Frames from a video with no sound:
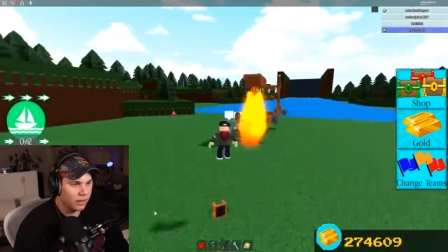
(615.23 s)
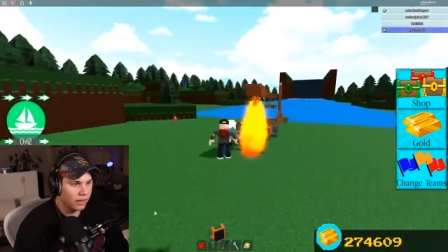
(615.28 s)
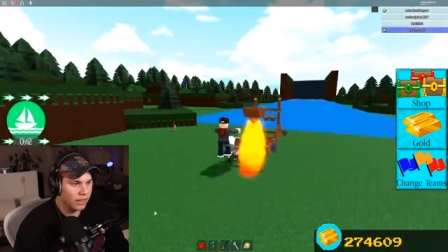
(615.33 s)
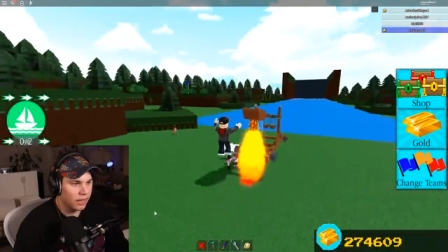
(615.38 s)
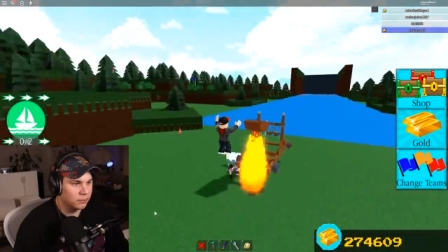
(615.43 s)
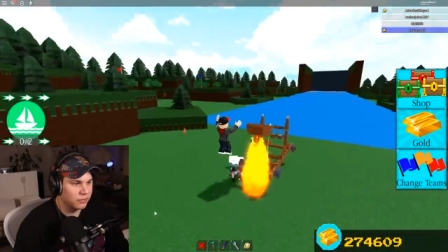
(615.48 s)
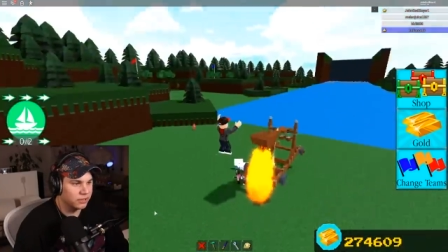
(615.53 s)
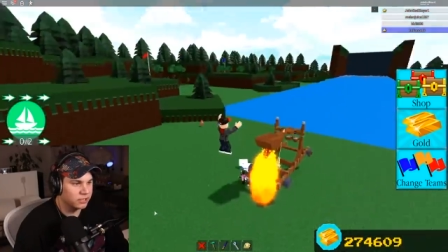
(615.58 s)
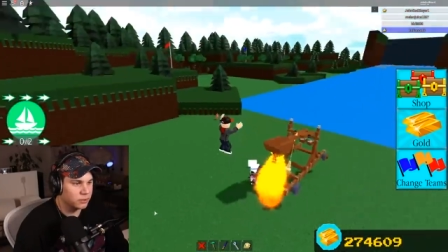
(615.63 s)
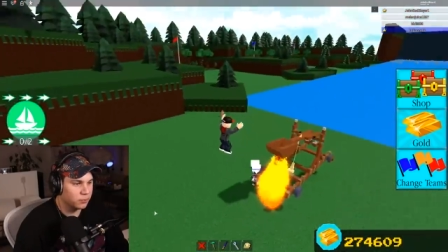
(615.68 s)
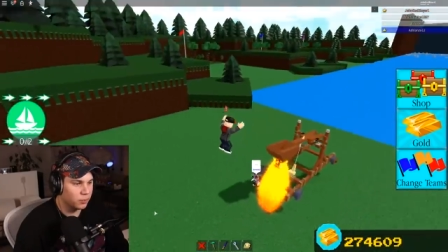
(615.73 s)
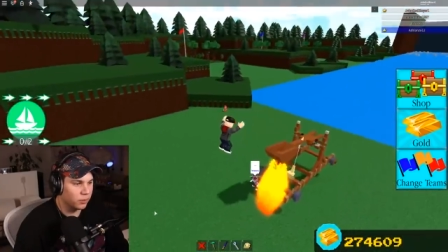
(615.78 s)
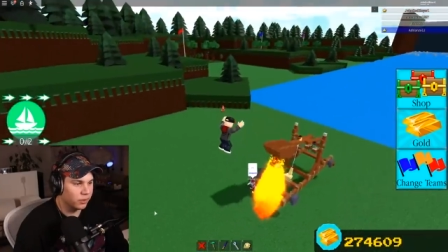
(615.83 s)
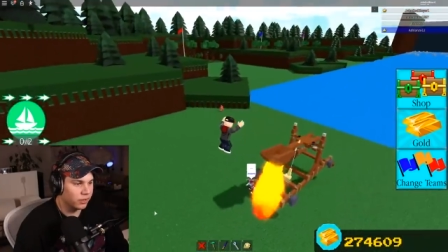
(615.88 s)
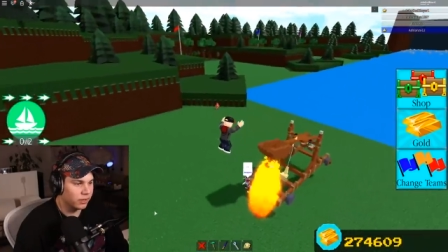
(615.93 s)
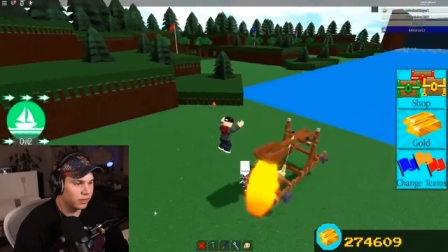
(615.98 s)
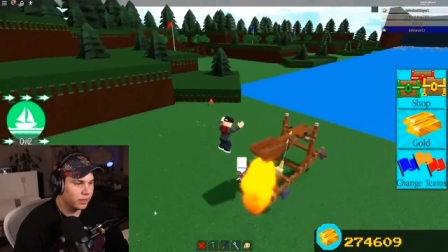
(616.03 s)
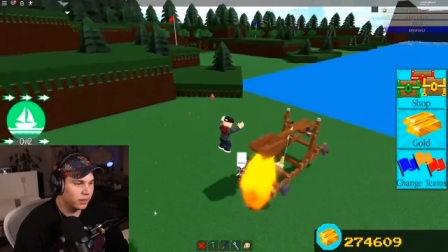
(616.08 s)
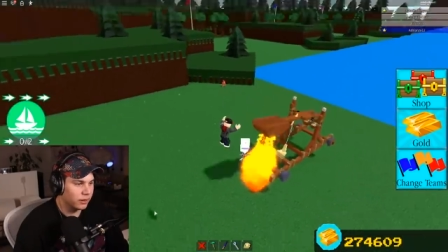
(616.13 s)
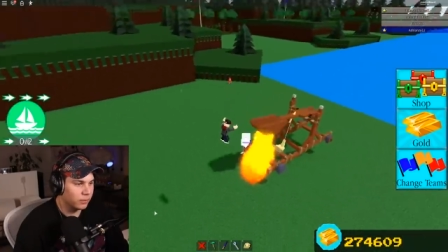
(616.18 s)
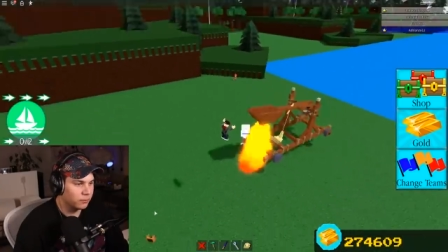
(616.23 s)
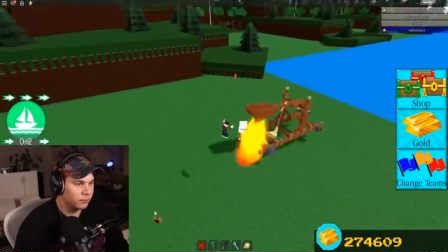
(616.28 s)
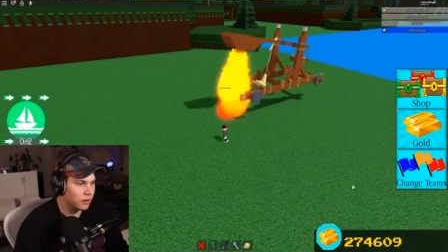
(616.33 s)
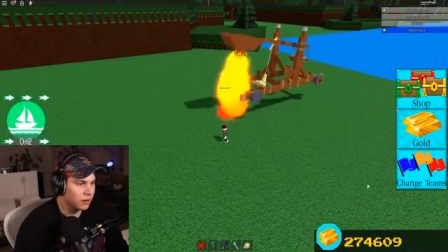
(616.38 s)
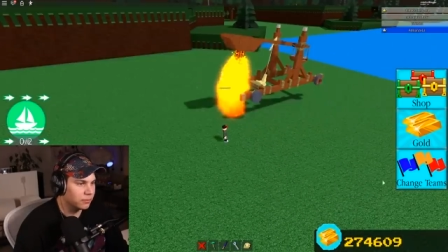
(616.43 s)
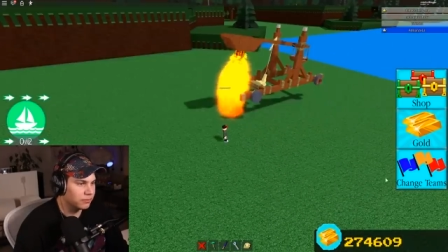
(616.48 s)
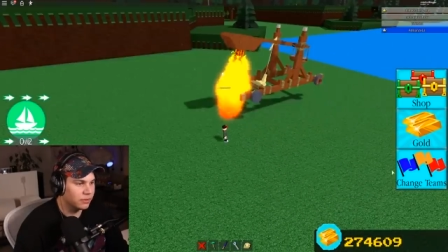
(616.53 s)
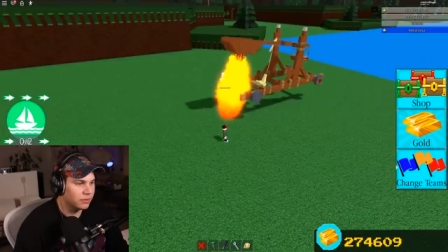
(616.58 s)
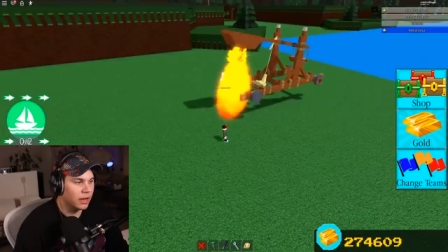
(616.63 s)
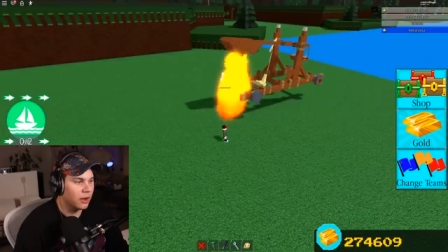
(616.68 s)
okay, I'm disappointed now. Now
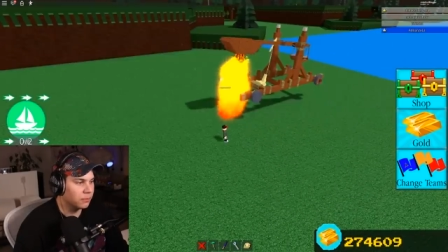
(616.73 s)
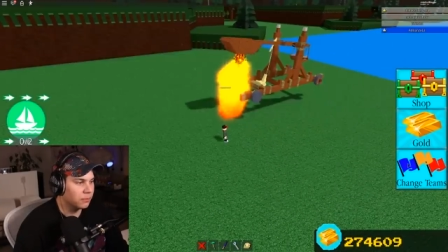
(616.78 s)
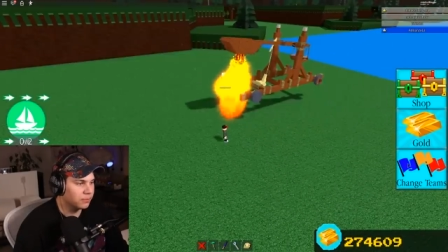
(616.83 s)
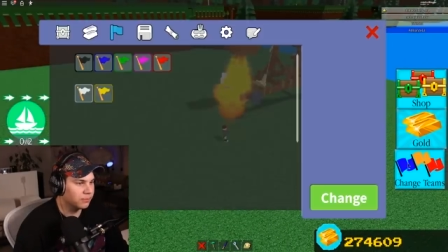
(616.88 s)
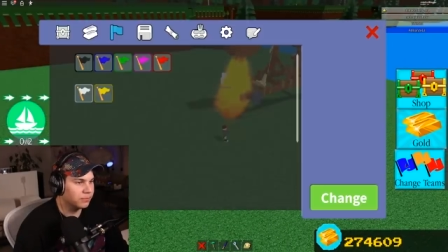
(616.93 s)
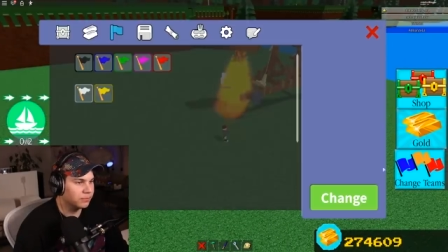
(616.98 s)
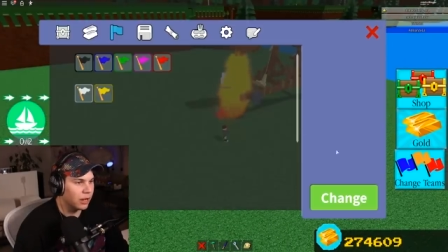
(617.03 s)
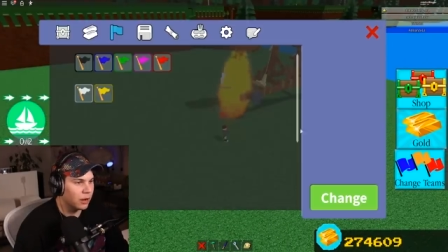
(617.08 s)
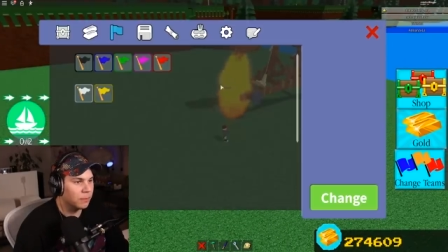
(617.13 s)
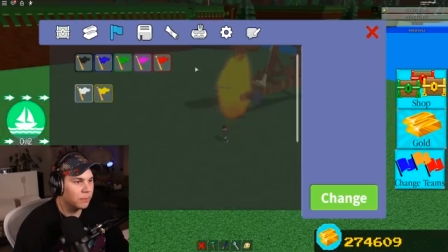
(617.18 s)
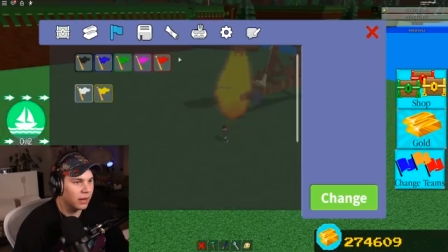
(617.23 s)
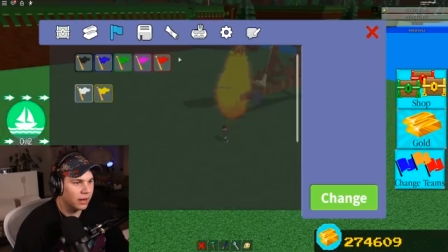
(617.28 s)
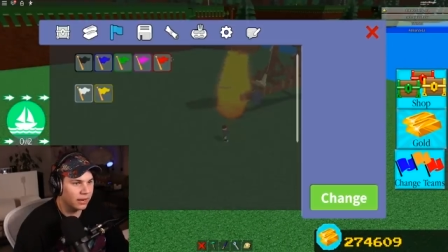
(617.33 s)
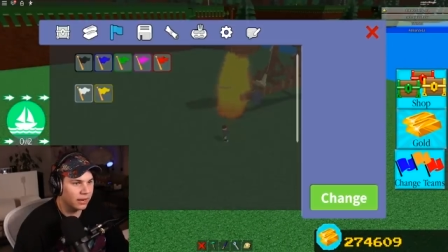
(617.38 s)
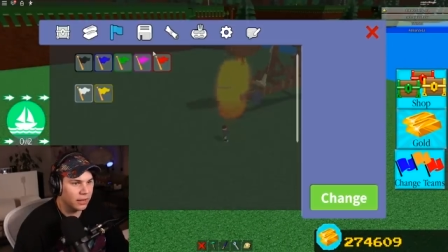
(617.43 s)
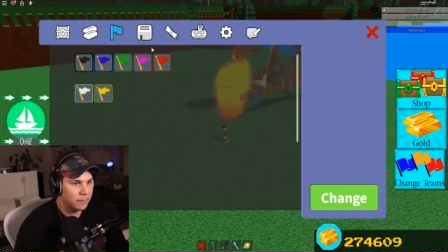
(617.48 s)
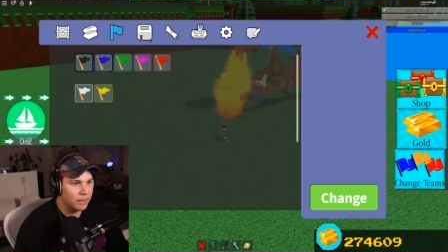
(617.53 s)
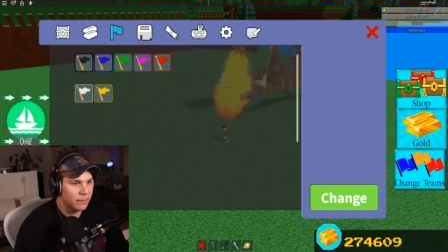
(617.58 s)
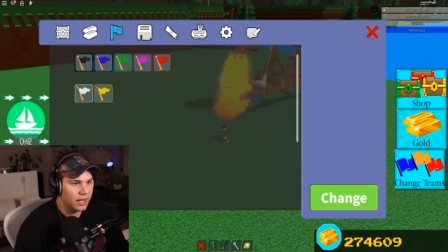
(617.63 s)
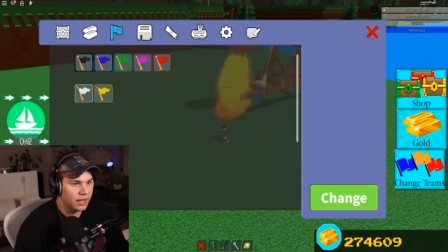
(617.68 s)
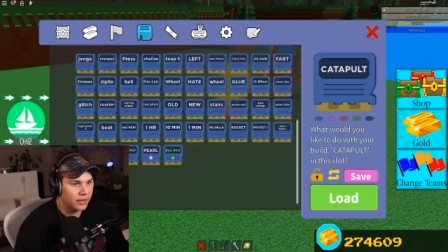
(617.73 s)
I'm, now, I'm, now I'm about to get